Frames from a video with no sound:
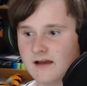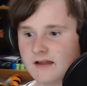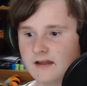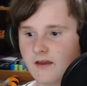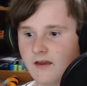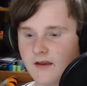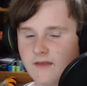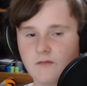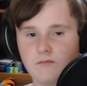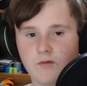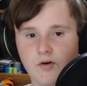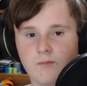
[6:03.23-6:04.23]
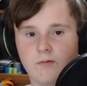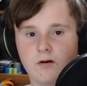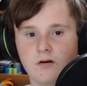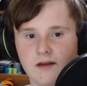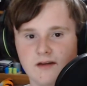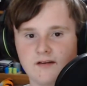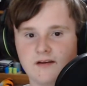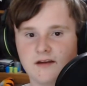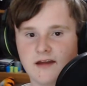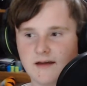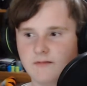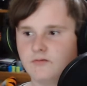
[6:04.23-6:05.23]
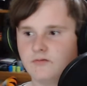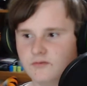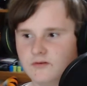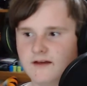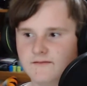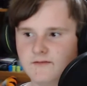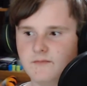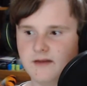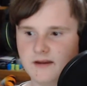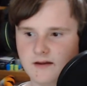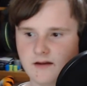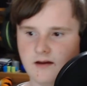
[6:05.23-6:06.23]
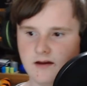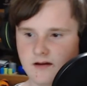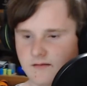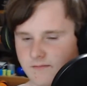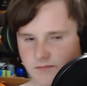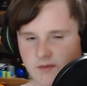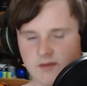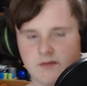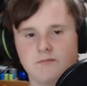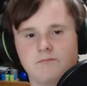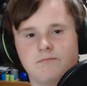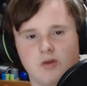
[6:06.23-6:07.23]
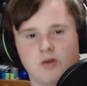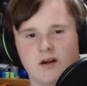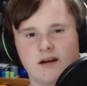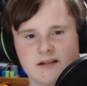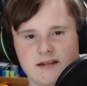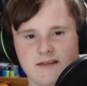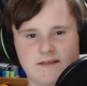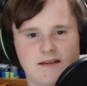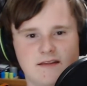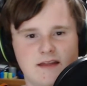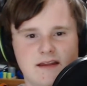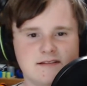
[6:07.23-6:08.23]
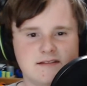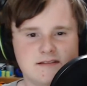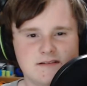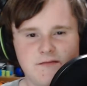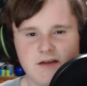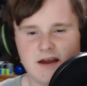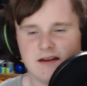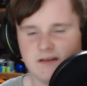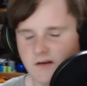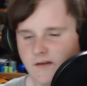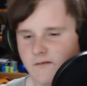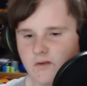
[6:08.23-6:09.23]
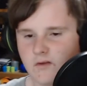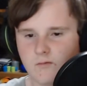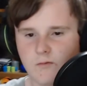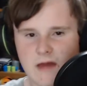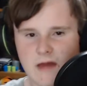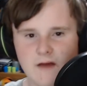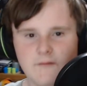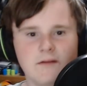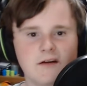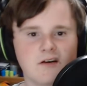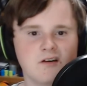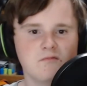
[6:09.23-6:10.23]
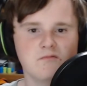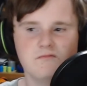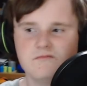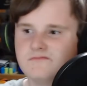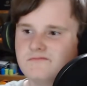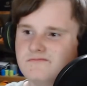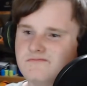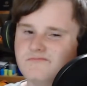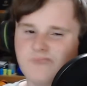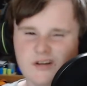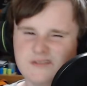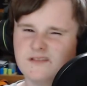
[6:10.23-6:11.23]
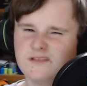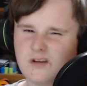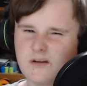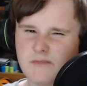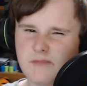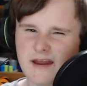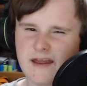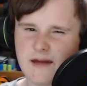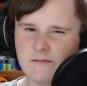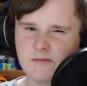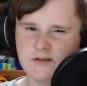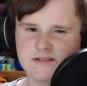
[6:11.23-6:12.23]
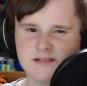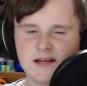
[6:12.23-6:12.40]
you know, in the mobile area, Apple do have the better um, product. And that, that is just a fact there. They've got the more powerful. They've got, most of the time, better cameras.